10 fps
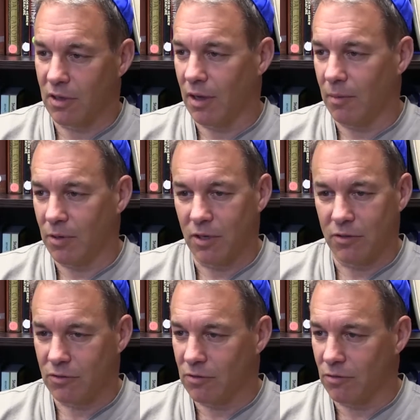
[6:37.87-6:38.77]
I mean,
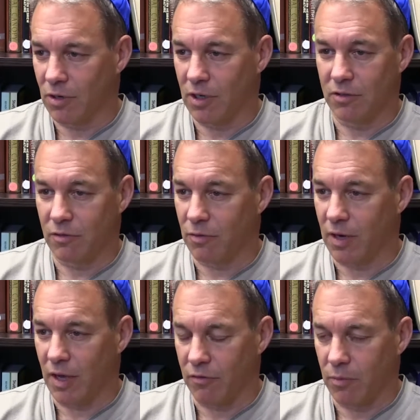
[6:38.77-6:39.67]
it's learning a
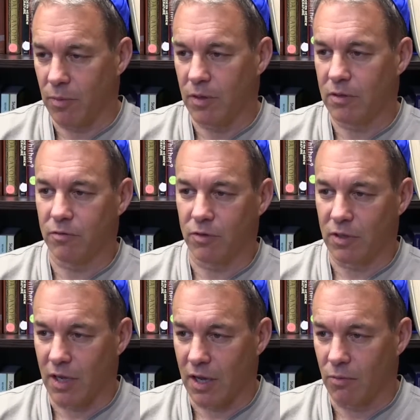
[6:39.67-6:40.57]
different alphabet, different
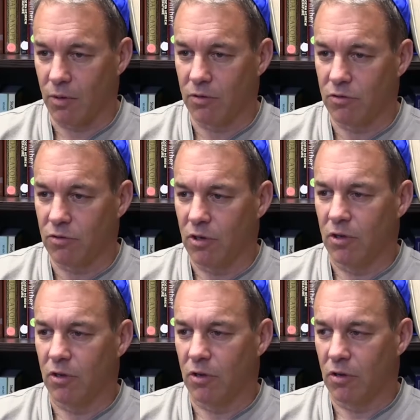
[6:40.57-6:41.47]
language.
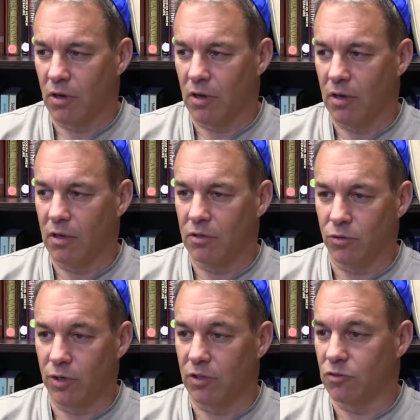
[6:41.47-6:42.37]
Uh,
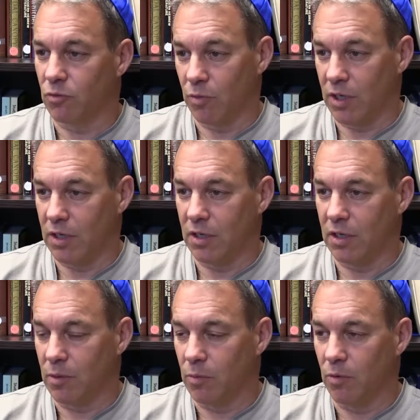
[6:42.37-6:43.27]
learning to read in
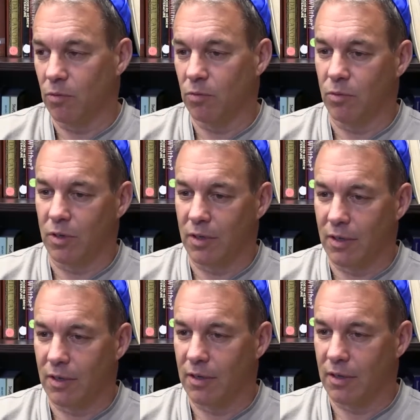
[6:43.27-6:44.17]
Hebrew
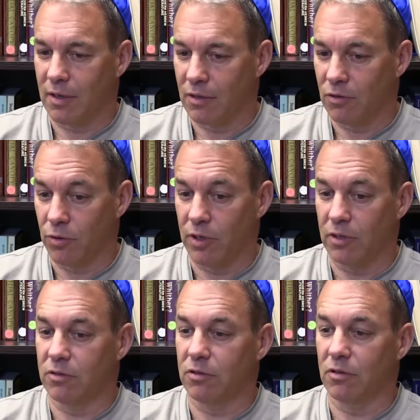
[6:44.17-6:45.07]
and uh,
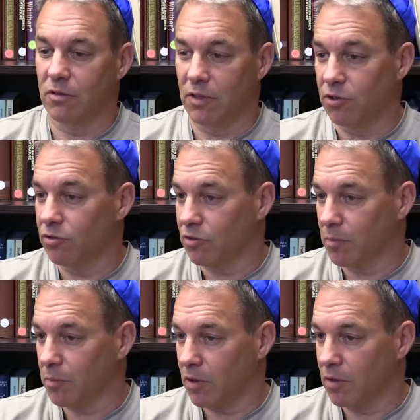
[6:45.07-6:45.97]
learning to
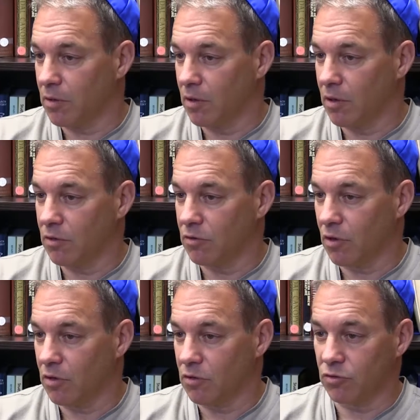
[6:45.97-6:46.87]
leadership on a, on a
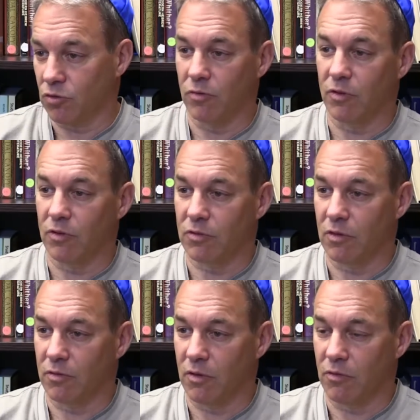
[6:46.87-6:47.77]
on the service
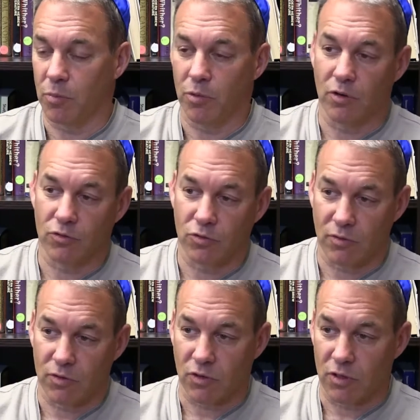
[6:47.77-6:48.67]
of, of a prayer
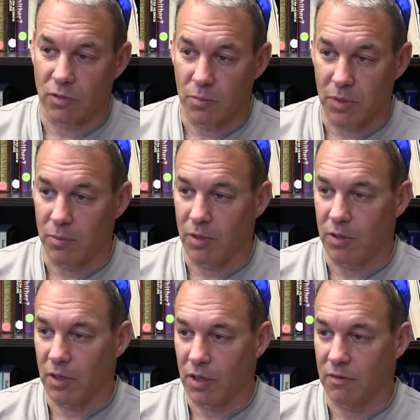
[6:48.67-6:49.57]
service on the bema,
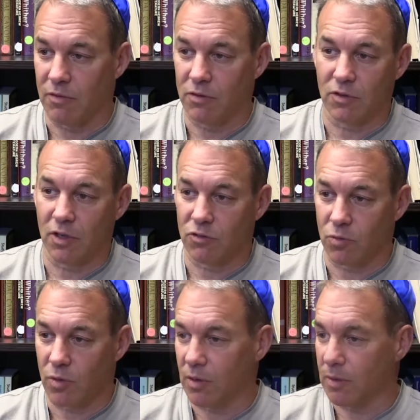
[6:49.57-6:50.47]
the head of the
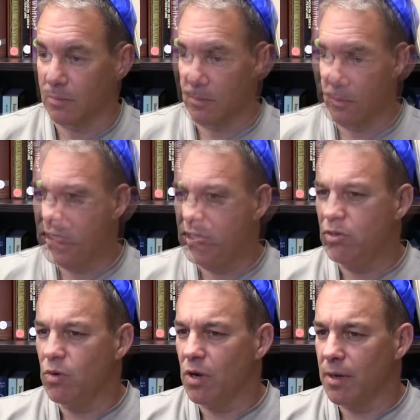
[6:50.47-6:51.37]
sanctuary. We
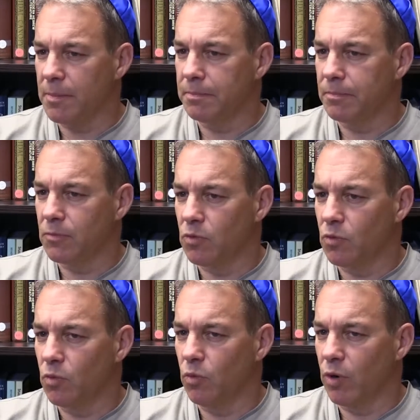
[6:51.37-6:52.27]
do um,
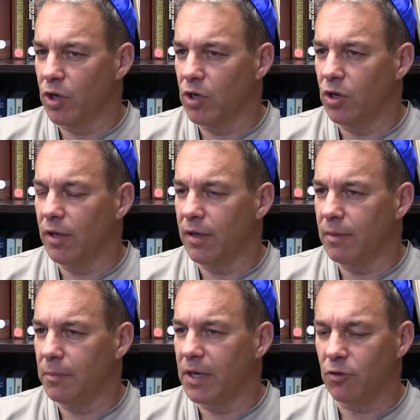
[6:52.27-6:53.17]
we're
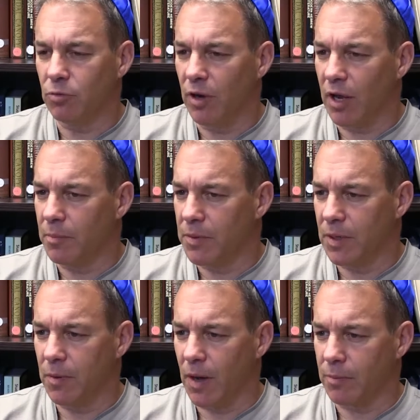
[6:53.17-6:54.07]
good because we're not a
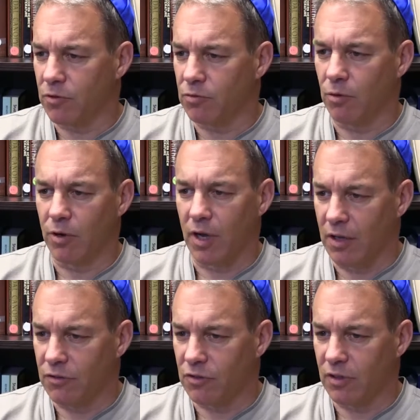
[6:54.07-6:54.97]
big population. We're an
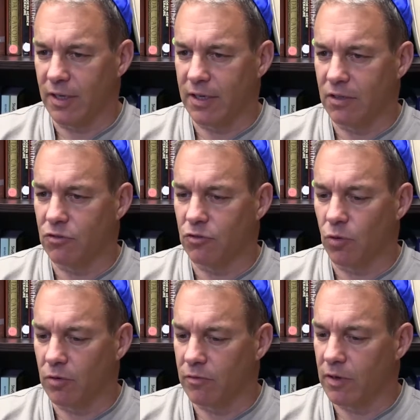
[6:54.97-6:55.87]
isolated
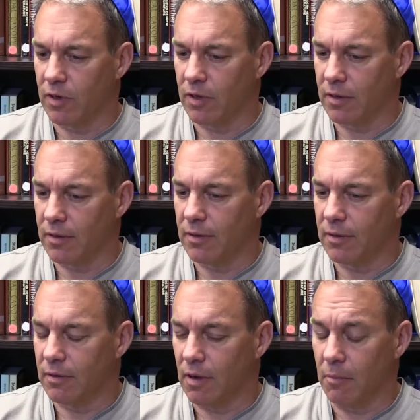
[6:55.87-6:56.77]
sort of. Uh,
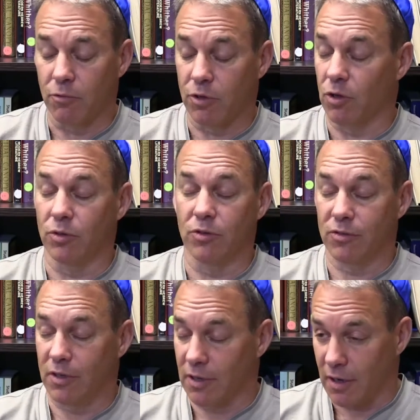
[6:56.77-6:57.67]
I mean, we're the only
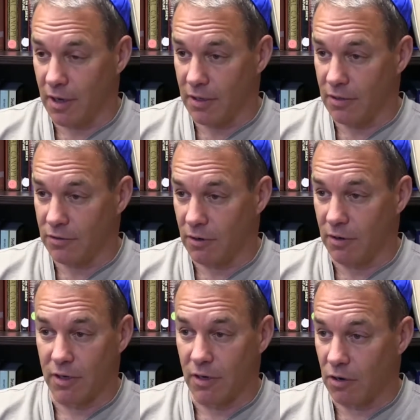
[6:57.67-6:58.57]
synagogue in this
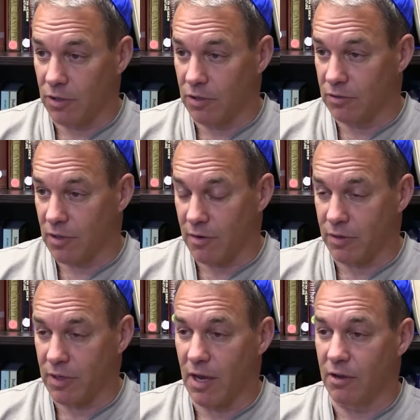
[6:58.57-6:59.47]
area, not only in
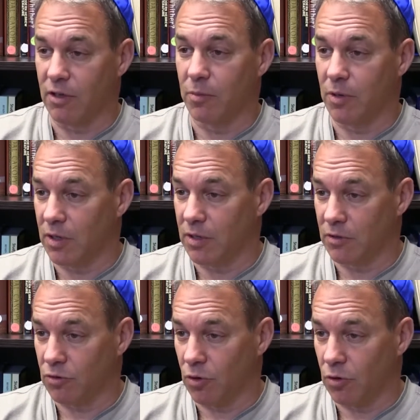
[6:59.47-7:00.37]
Stafford County but in
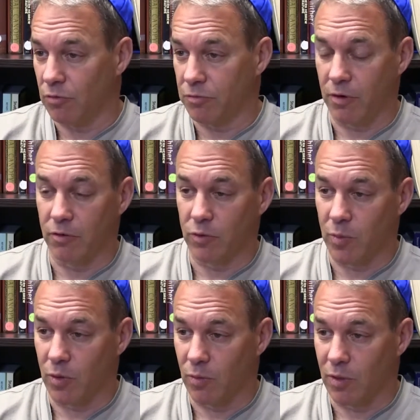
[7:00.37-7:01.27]
this whole
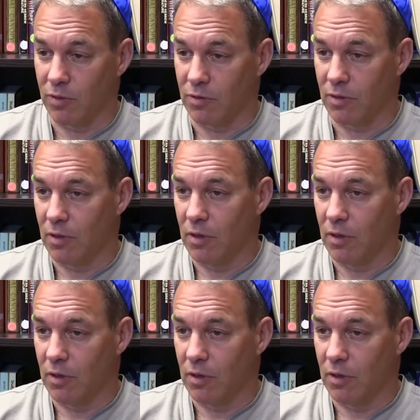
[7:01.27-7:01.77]
Fredericksburg region.